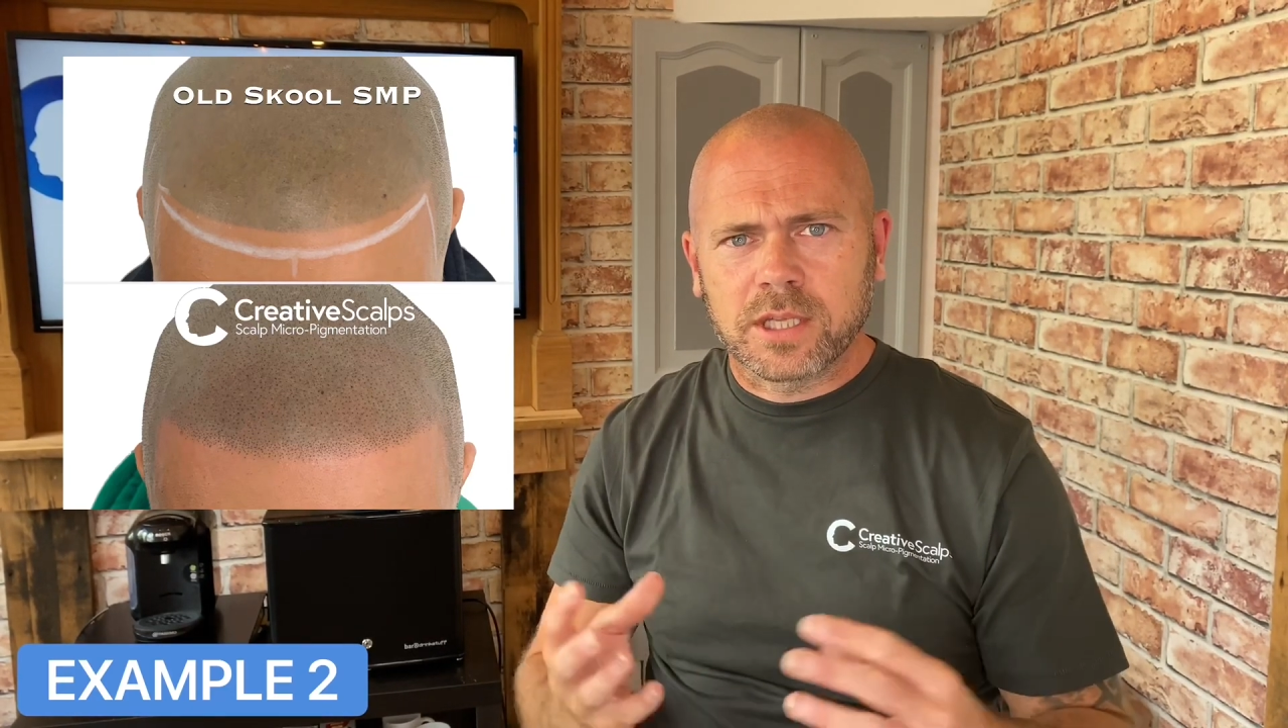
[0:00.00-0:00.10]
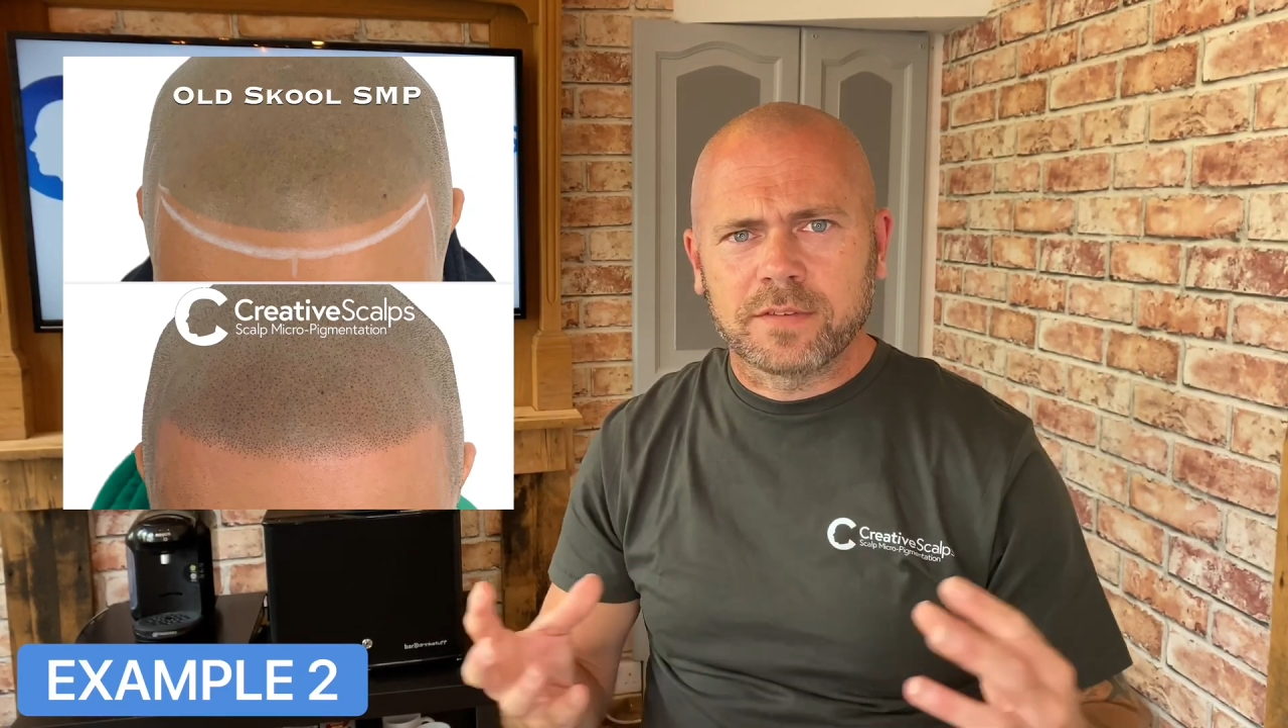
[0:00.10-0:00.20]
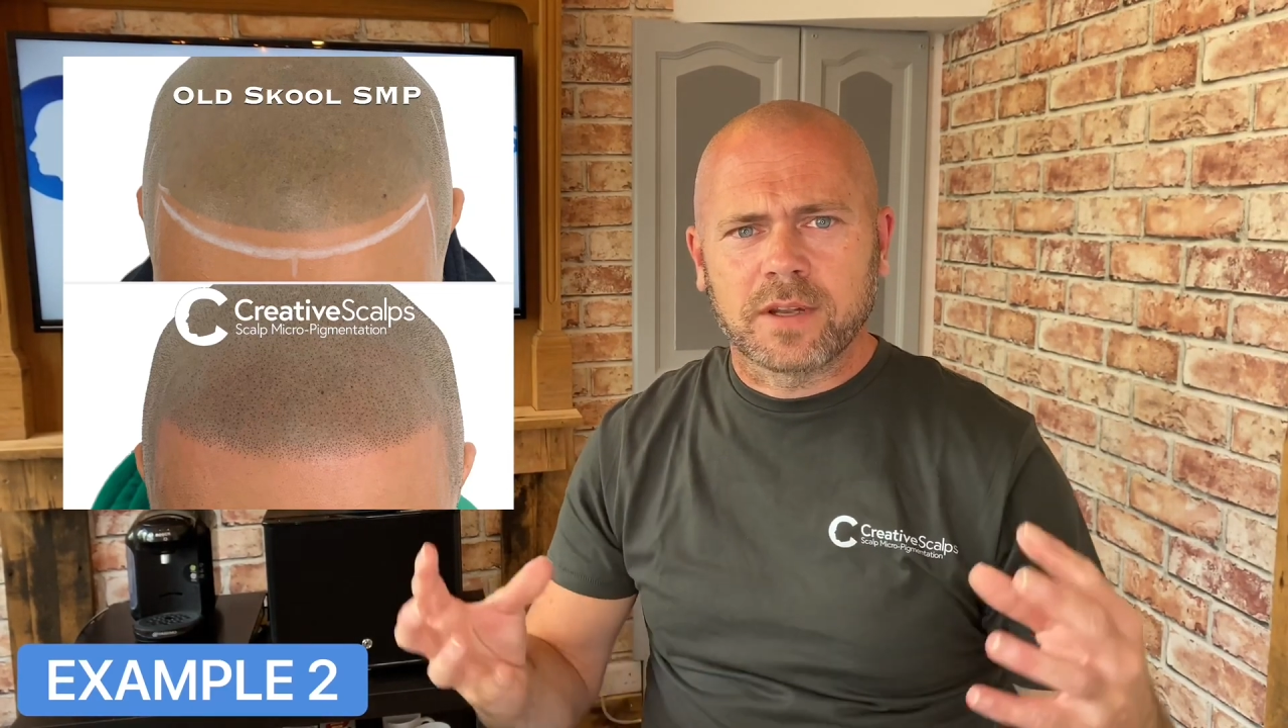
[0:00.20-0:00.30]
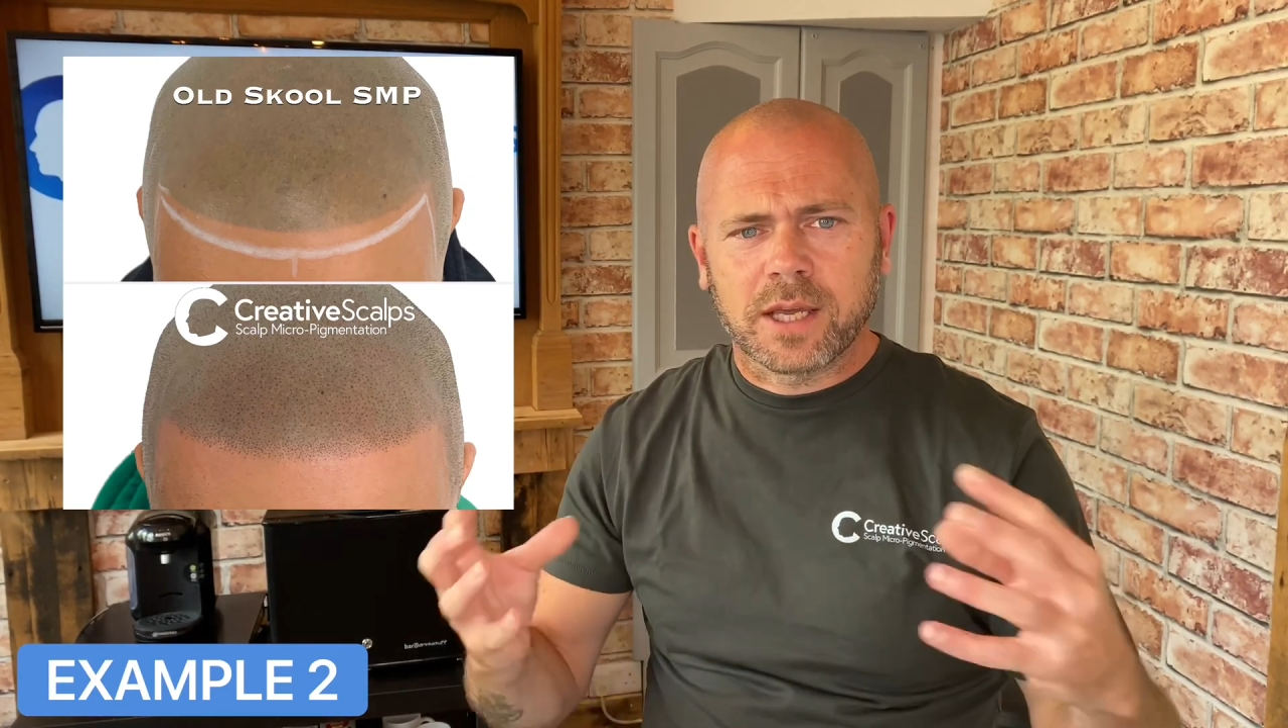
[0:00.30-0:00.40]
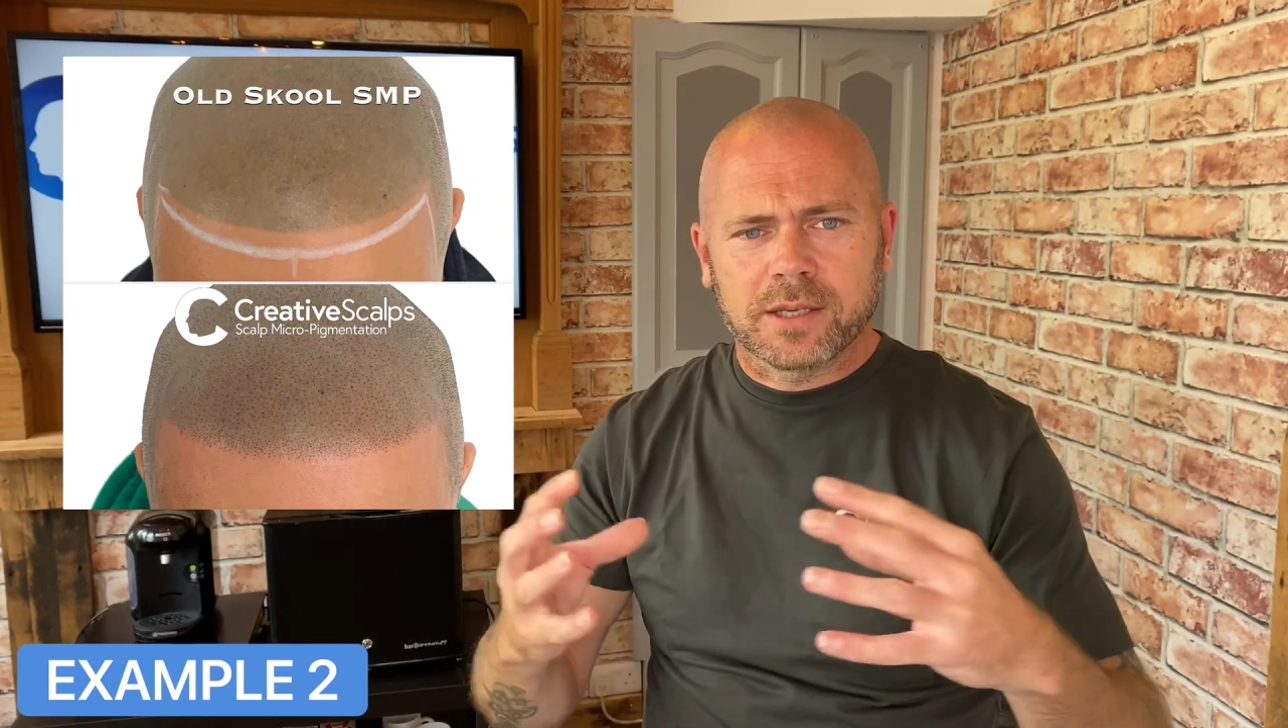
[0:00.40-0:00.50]
they've
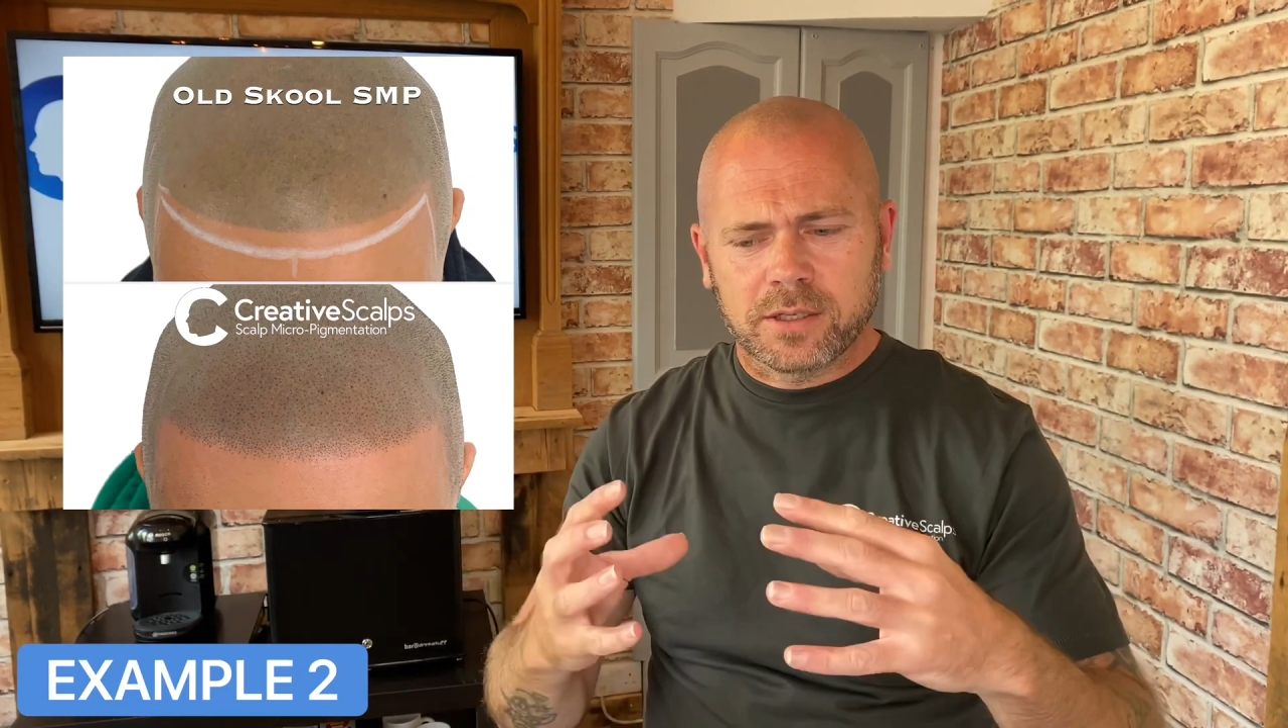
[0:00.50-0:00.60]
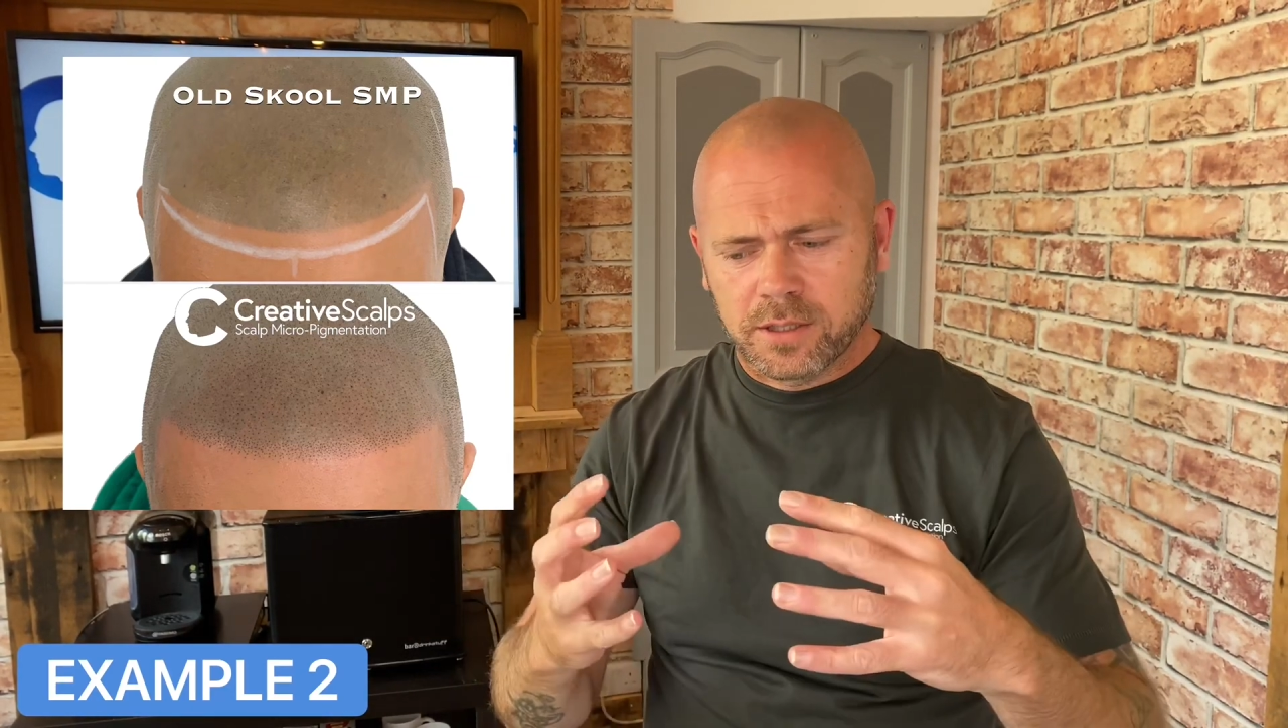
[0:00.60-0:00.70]
layered